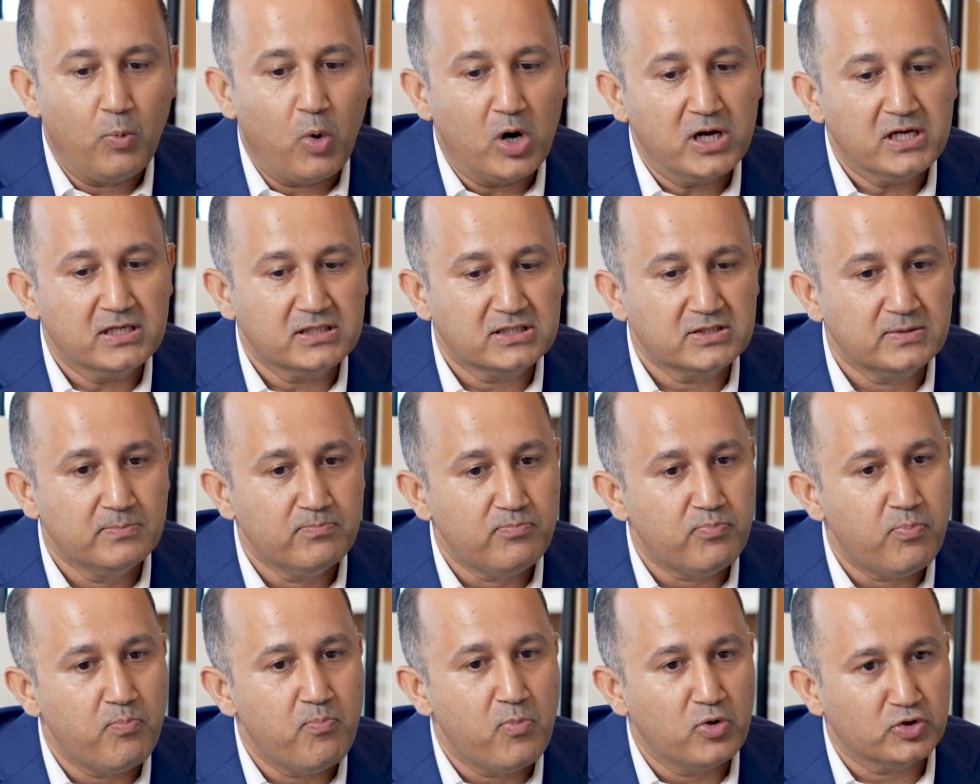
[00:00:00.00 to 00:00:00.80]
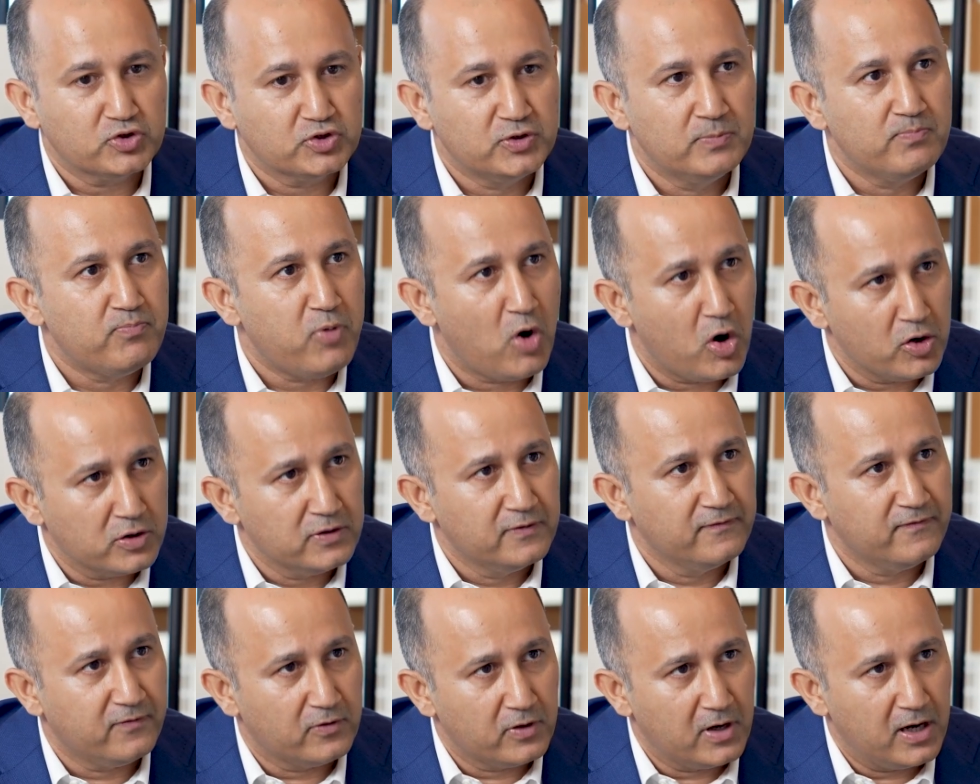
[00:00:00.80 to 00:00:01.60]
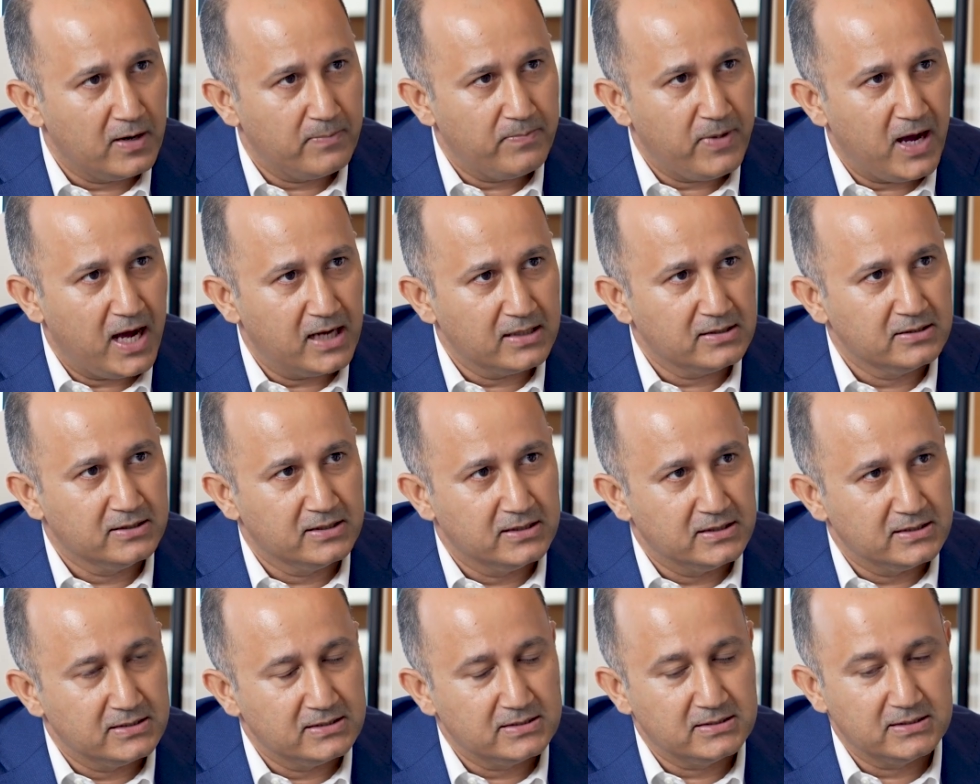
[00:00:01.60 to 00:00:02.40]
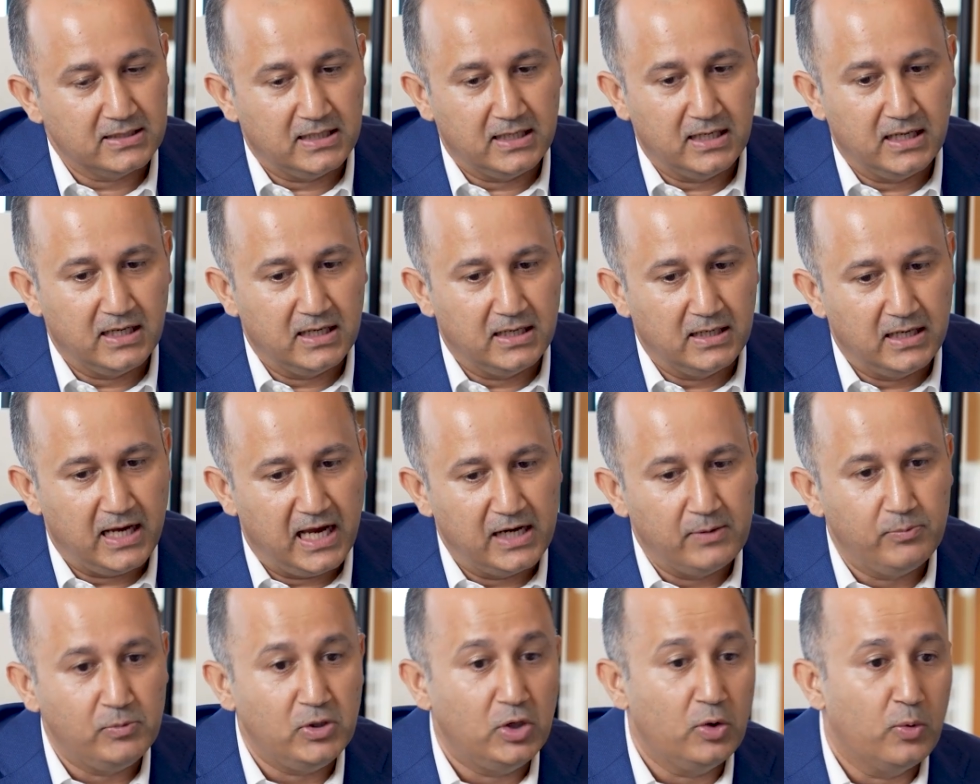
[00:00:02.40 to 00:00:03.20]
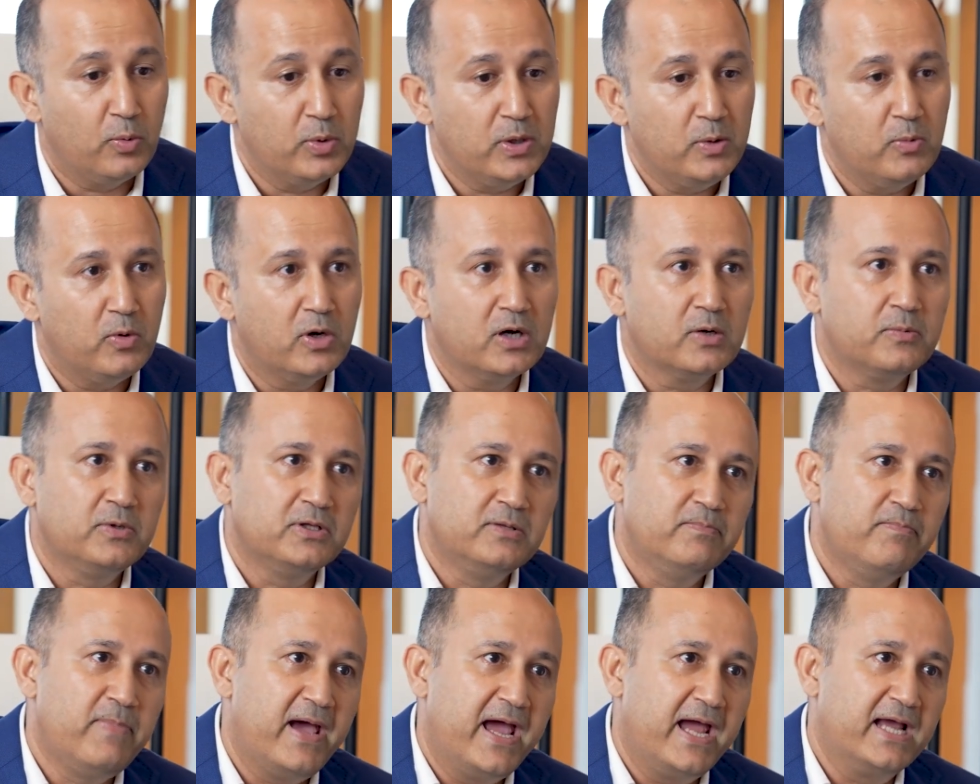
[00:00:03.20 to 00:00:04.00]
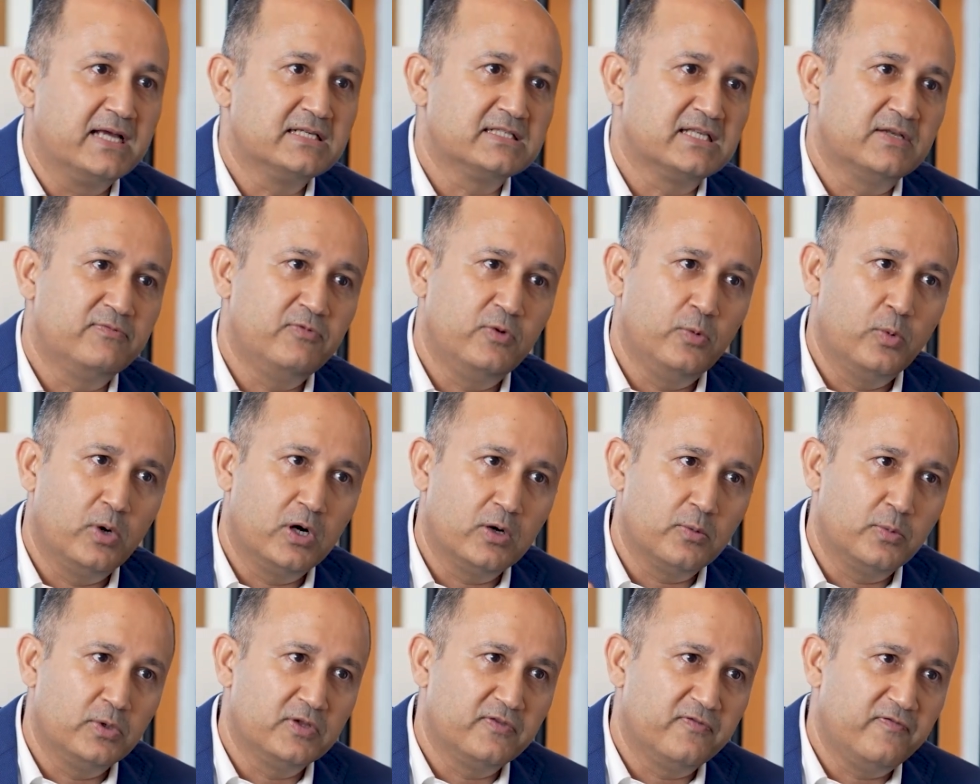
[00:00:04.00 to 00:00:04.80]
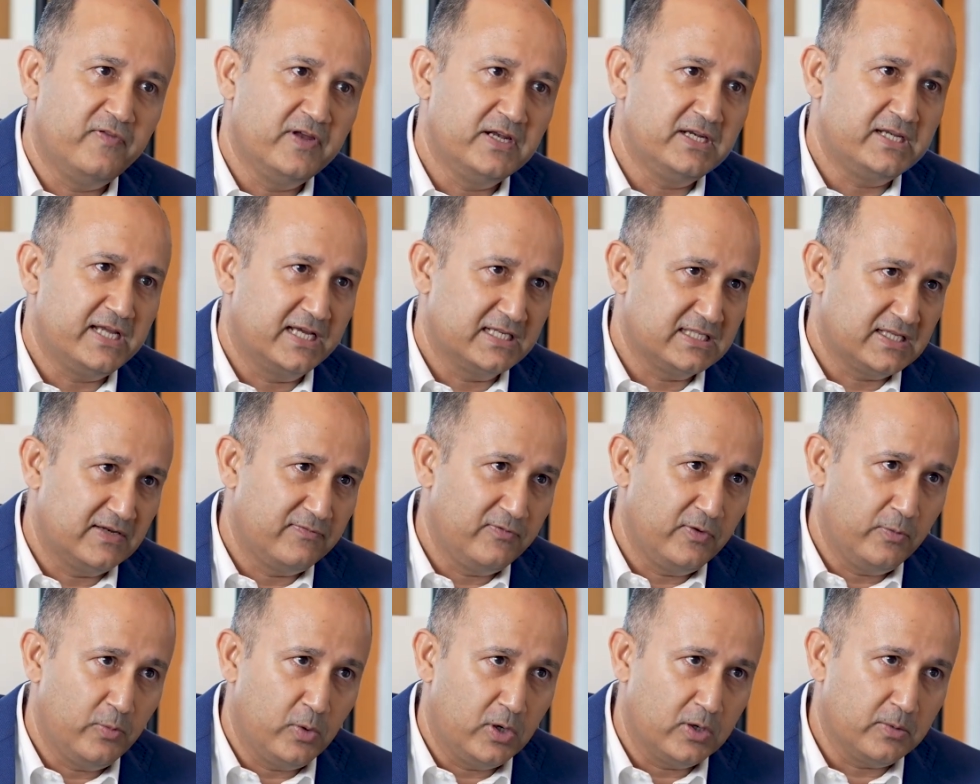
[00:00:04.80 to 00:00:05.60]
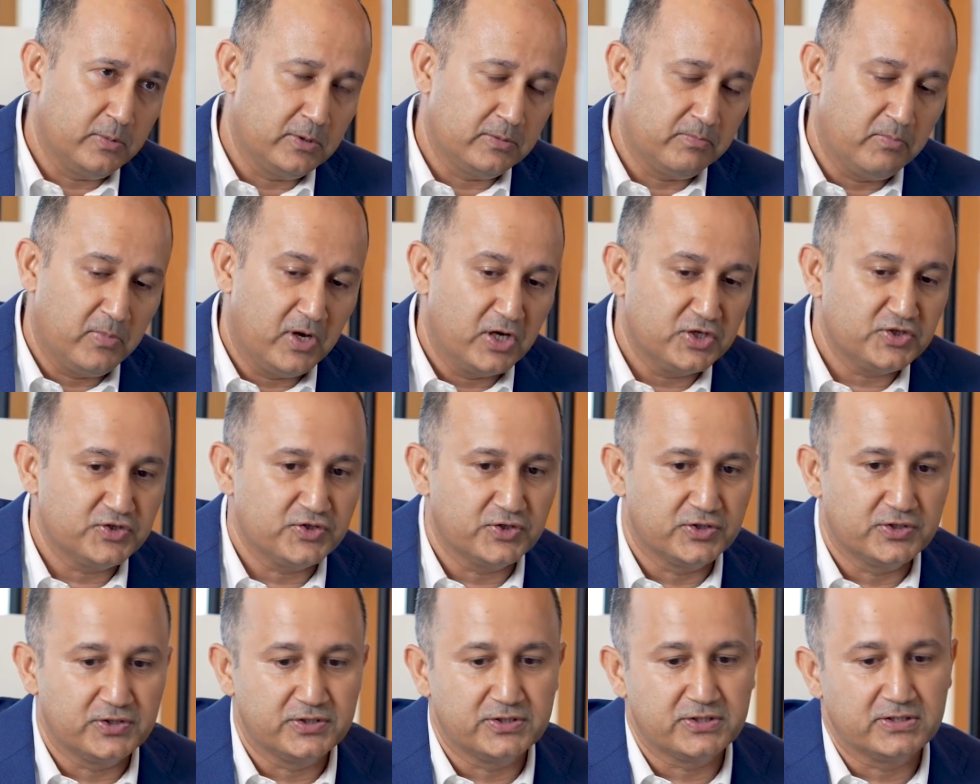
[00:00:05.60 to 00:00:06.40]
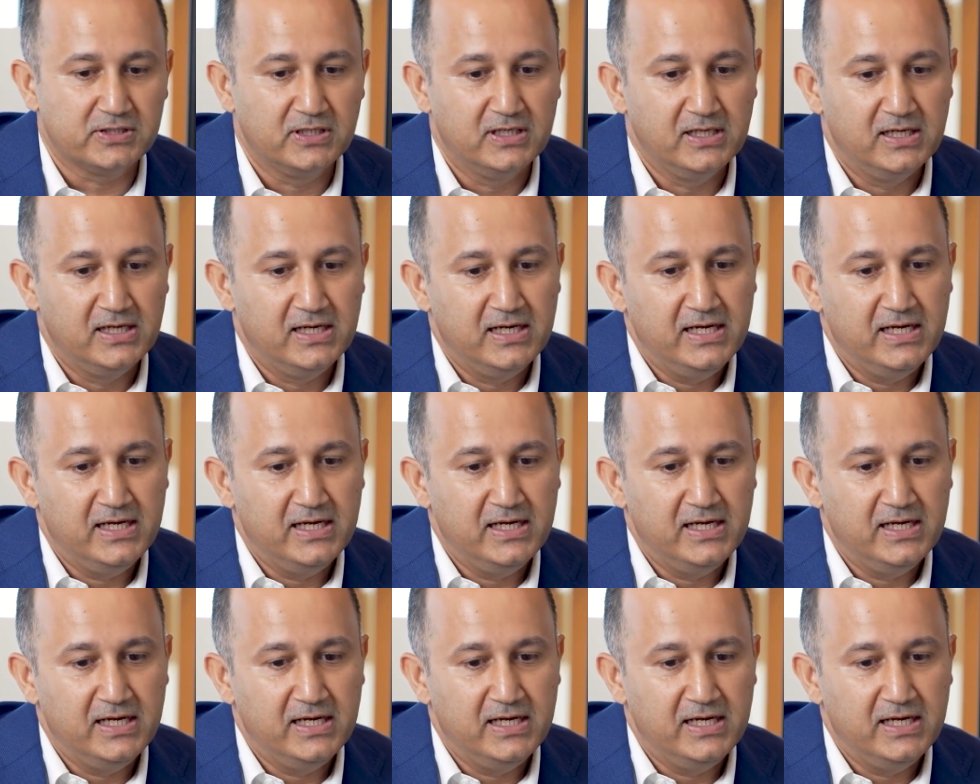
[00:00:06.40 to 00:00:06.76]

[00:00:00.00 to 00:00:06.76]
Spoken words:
what's most important for our partners, and we work with banks and we work with fintechs and we work with merchants,